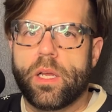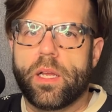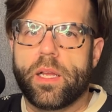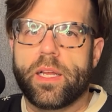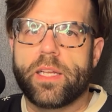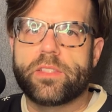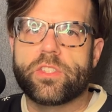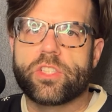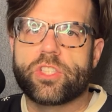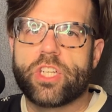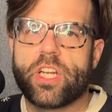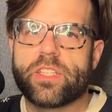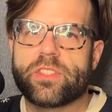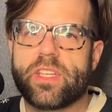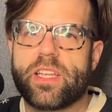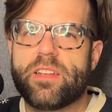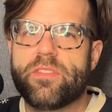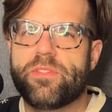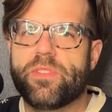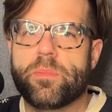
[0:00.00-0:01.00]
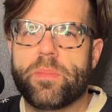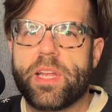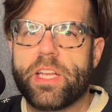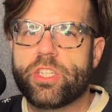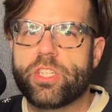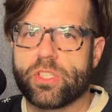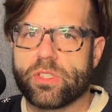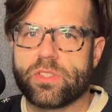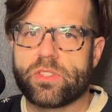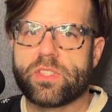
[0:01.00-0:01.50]
It suggests
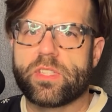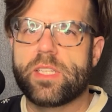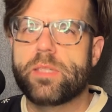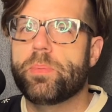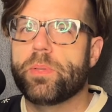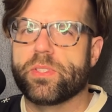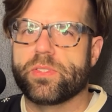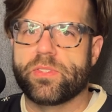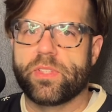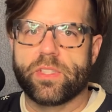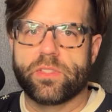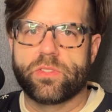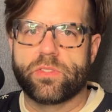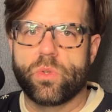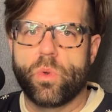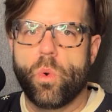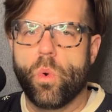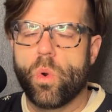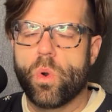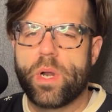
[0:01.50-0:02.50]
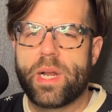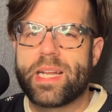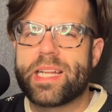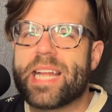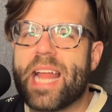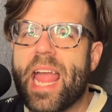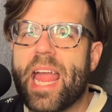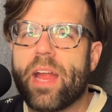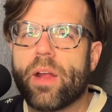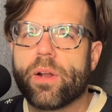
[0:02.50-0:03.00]
inflammation, sleeplessness, or an
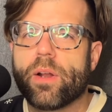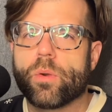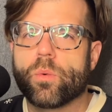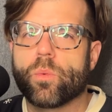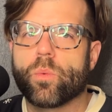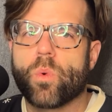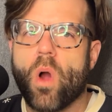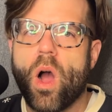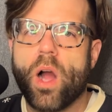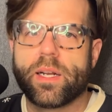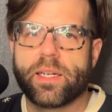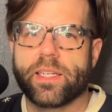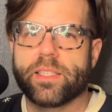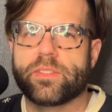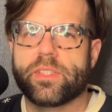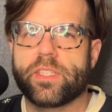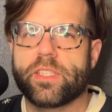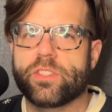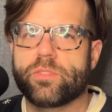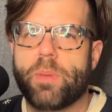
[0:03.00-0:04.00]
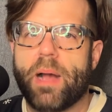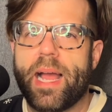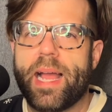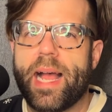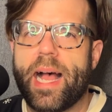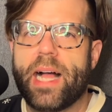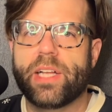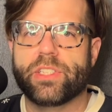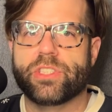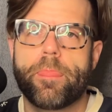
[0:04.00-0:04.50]
inherent wrongness in his
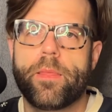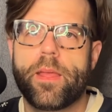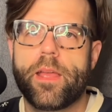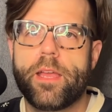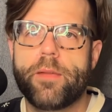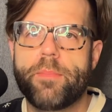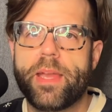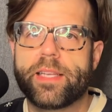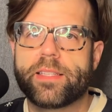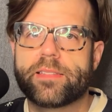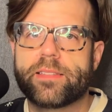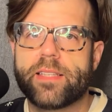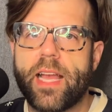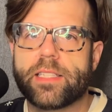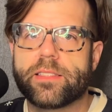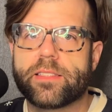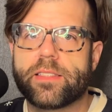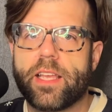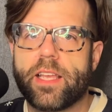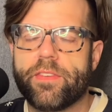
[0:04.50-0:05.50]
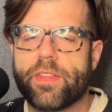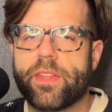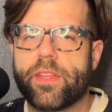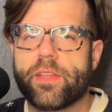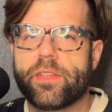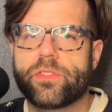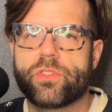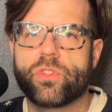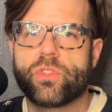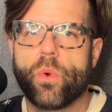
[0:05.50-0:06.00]
biology. It makes sense given
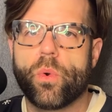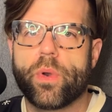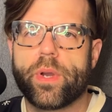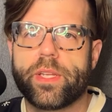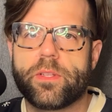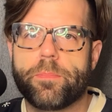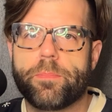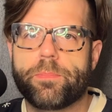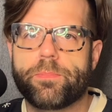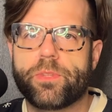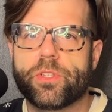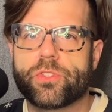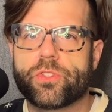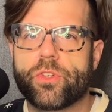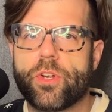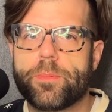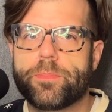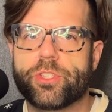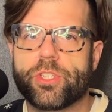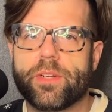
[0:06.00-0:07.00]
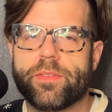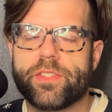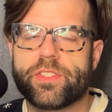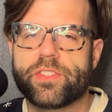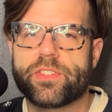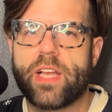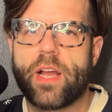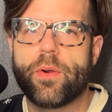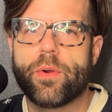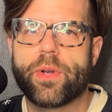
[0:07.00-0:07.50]
the story's description of his
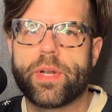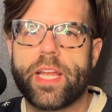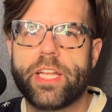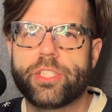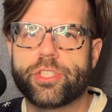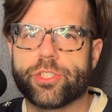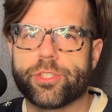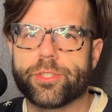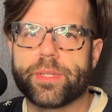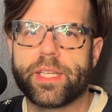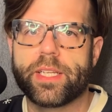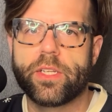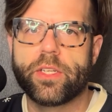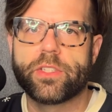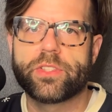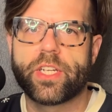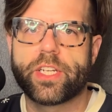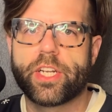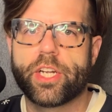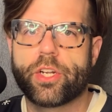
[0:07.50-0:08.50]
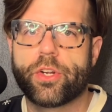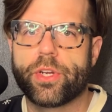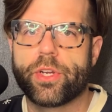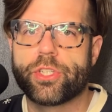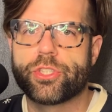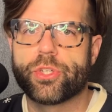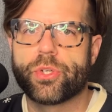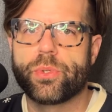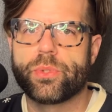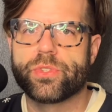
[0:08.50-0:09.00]
sour nature. He looks like a
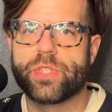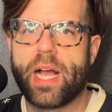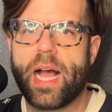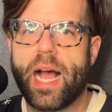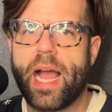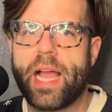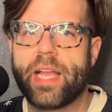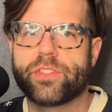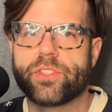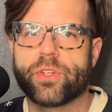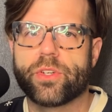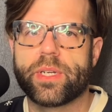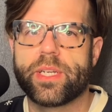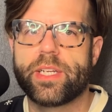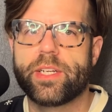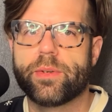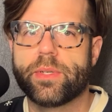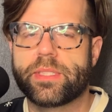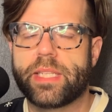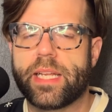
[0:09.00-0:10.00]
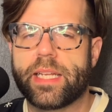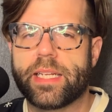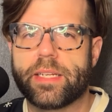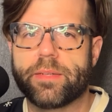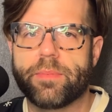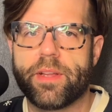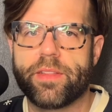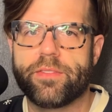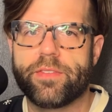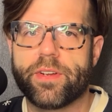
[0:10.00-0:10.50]
creature whose eyes are irritated
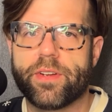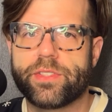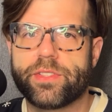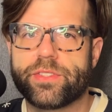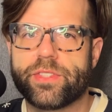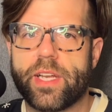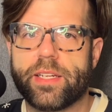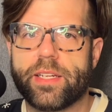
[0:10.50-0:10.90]
by the very sight of